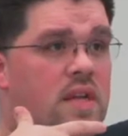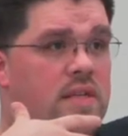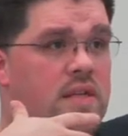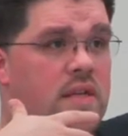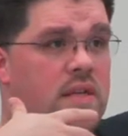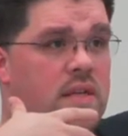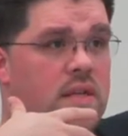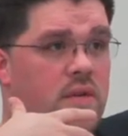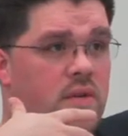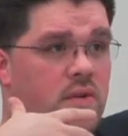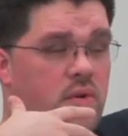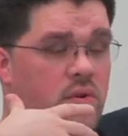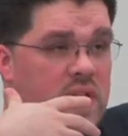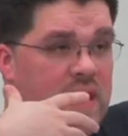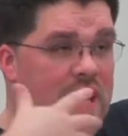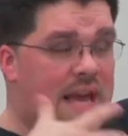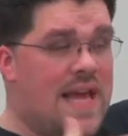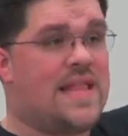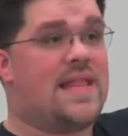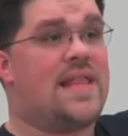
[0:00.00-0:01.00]
it,
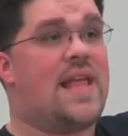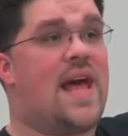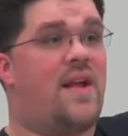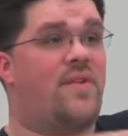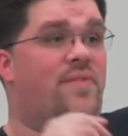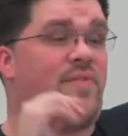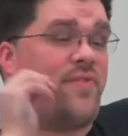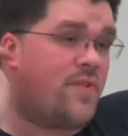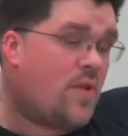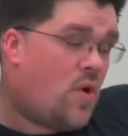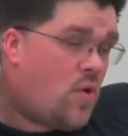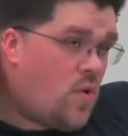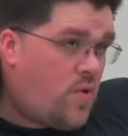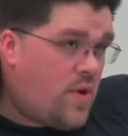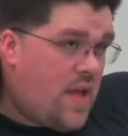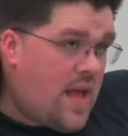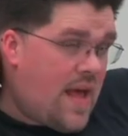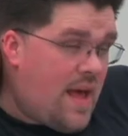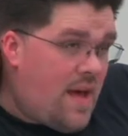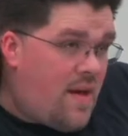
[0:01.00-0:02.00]
create that
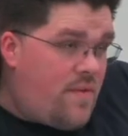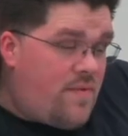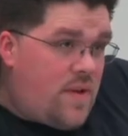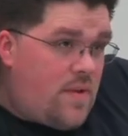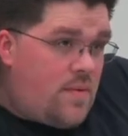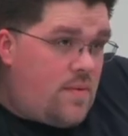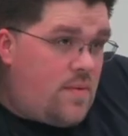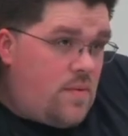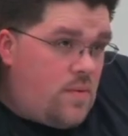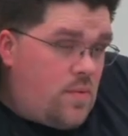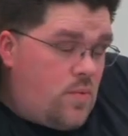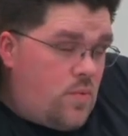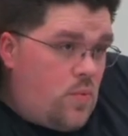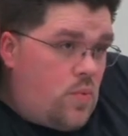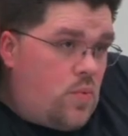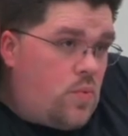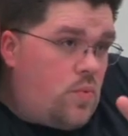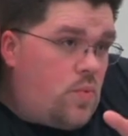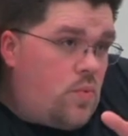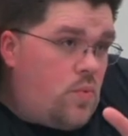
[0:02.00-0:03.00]
flow, to have it
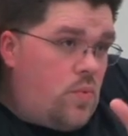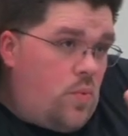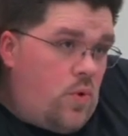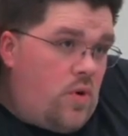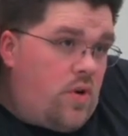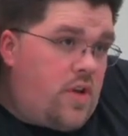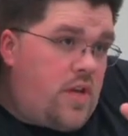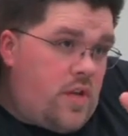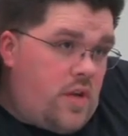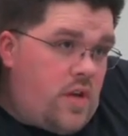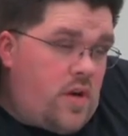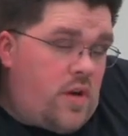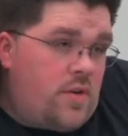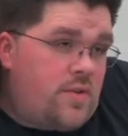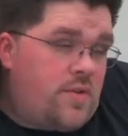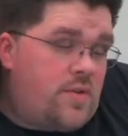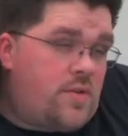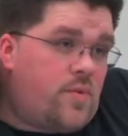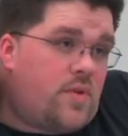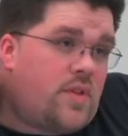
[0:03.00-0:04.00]
work in
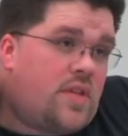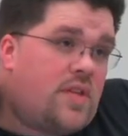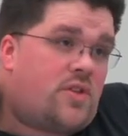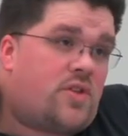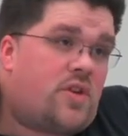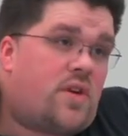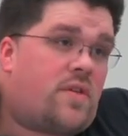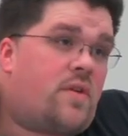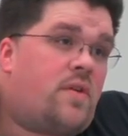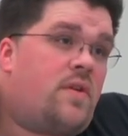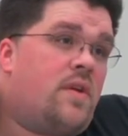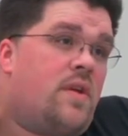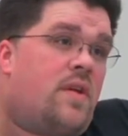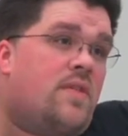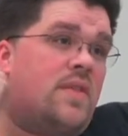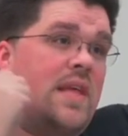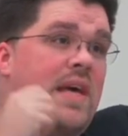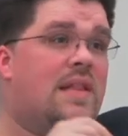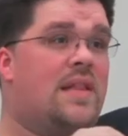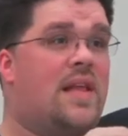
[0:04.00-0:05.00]
concert with each other,
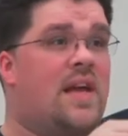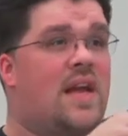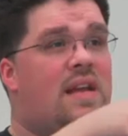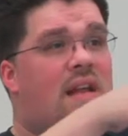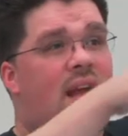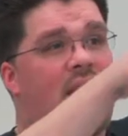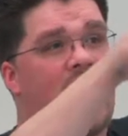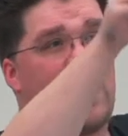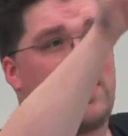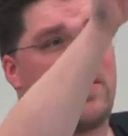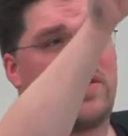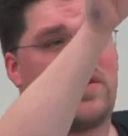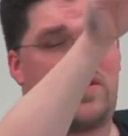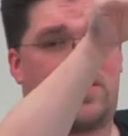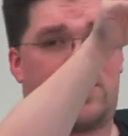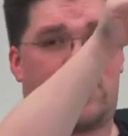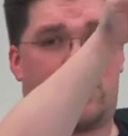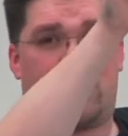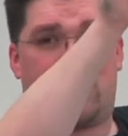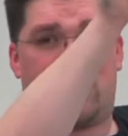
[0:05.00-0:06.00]
that line has
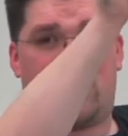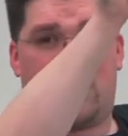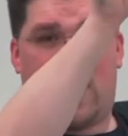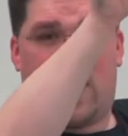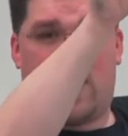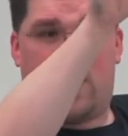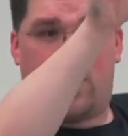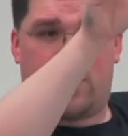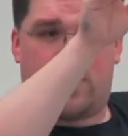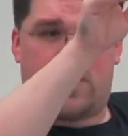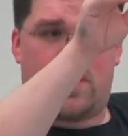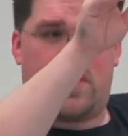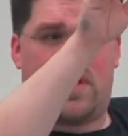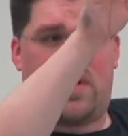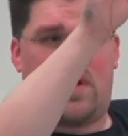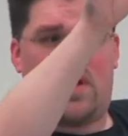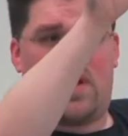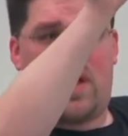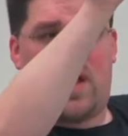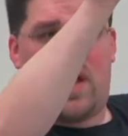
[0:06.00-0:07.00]
to turn out
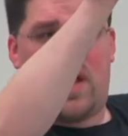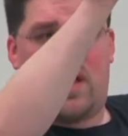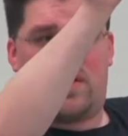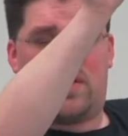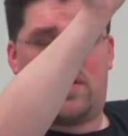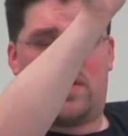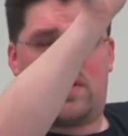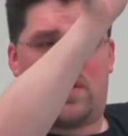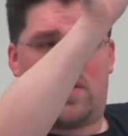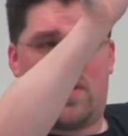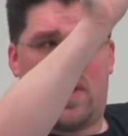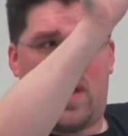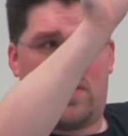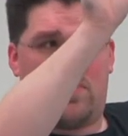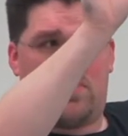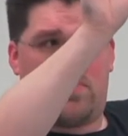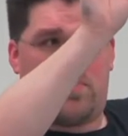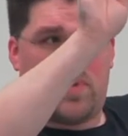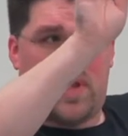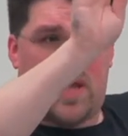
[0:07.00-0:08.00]
and,
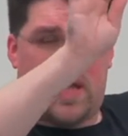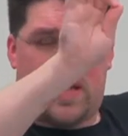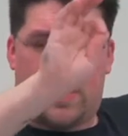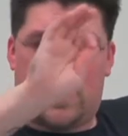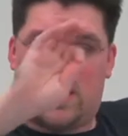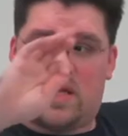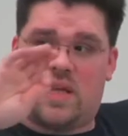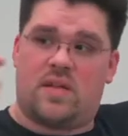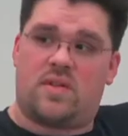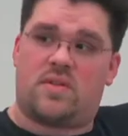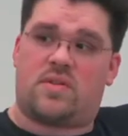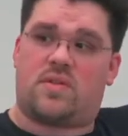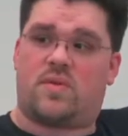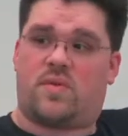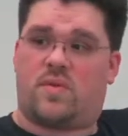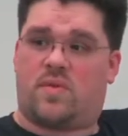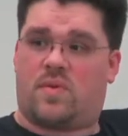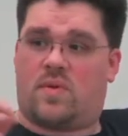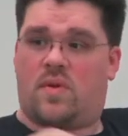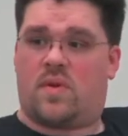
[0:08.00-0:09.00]
and blend
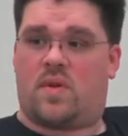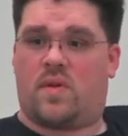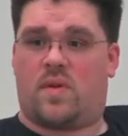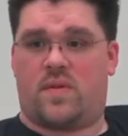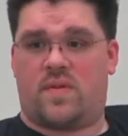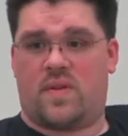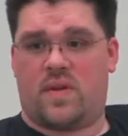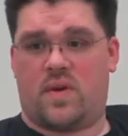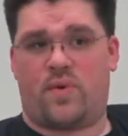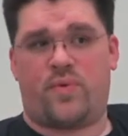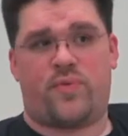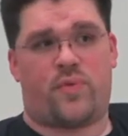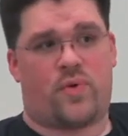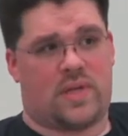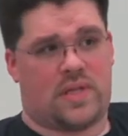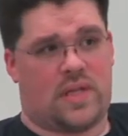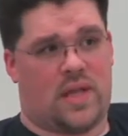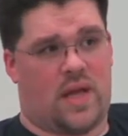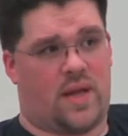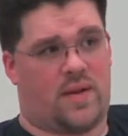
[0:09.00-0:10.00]
into the
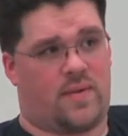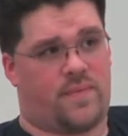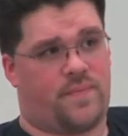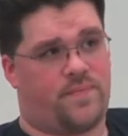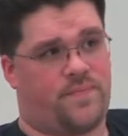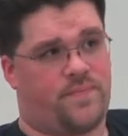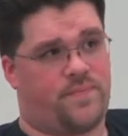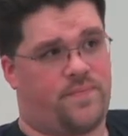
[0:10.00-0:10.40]
ovoid line.